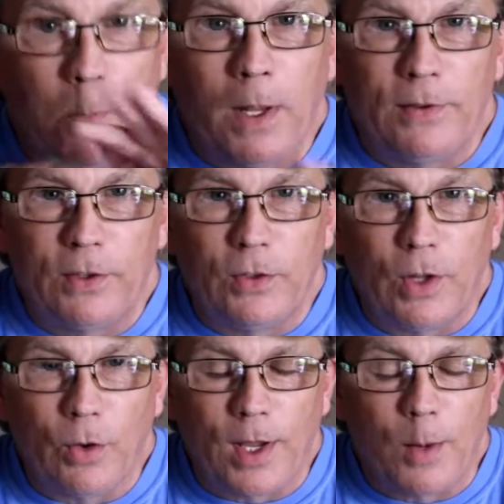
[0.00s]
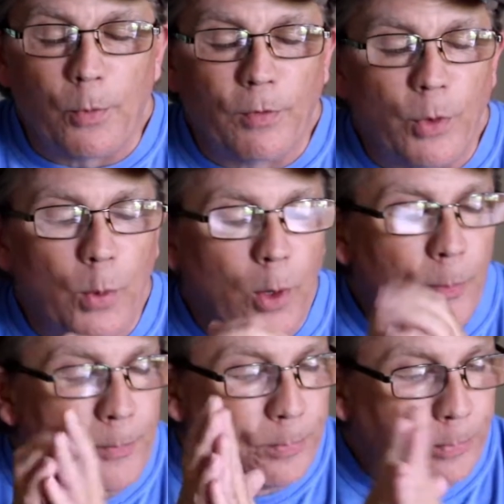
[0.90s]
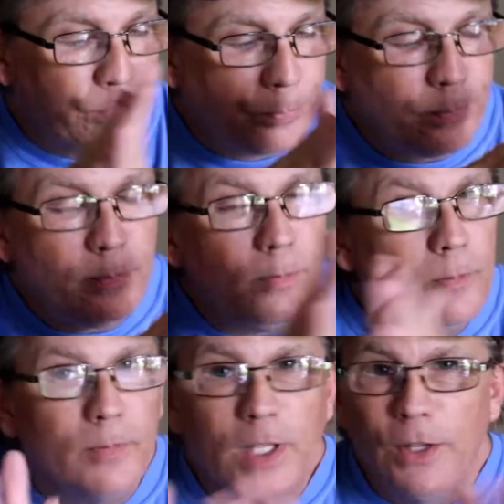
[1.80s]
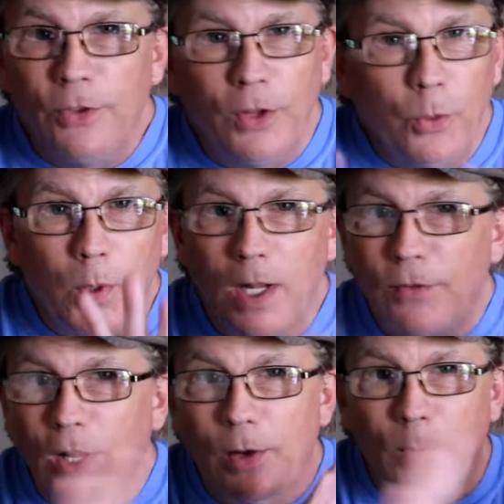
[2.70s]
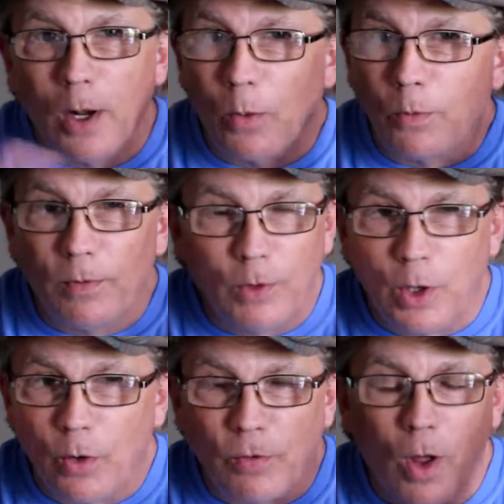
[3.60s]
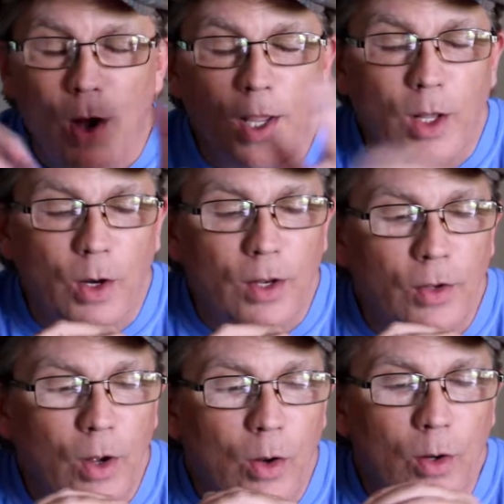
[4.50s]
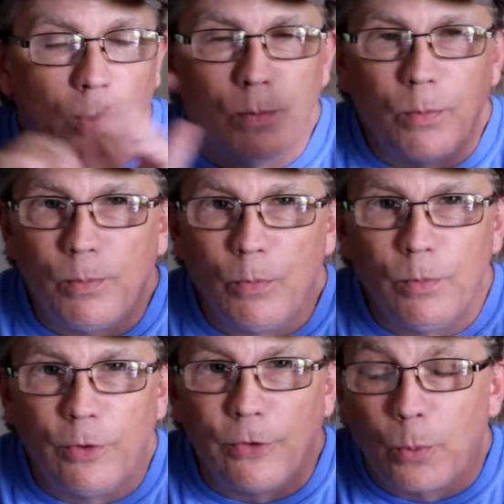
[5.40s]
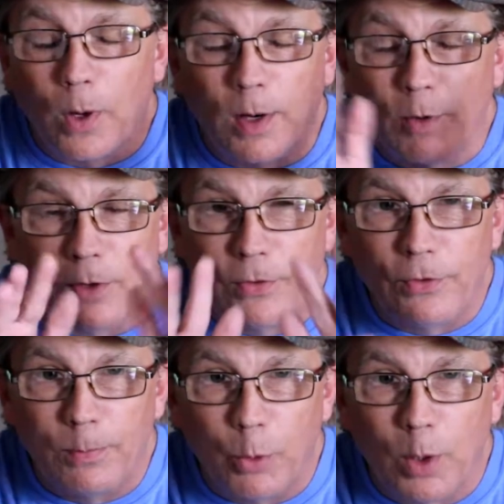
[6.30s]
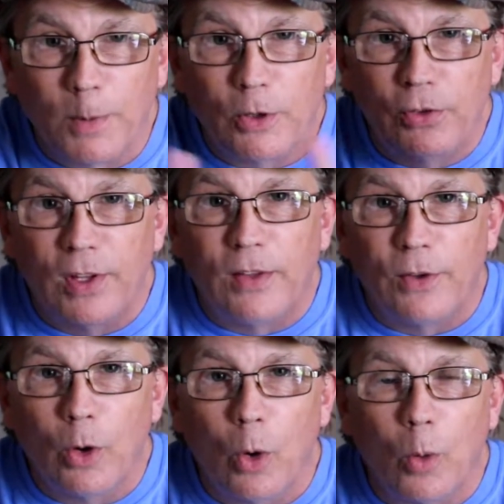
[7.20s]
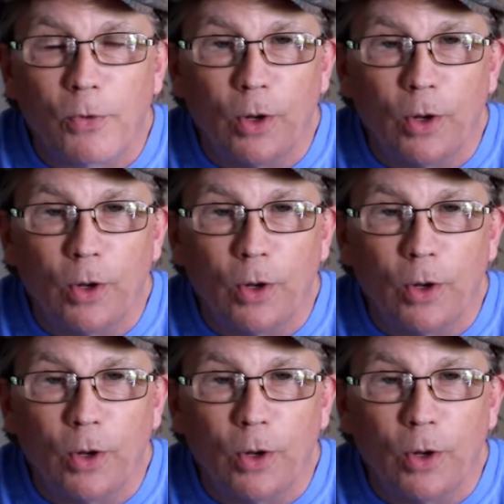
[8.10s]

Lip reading: My sit-down camera, if you will. It's not the one I take around, you know, vlogging on a just whatever. It's pretty much stays at home.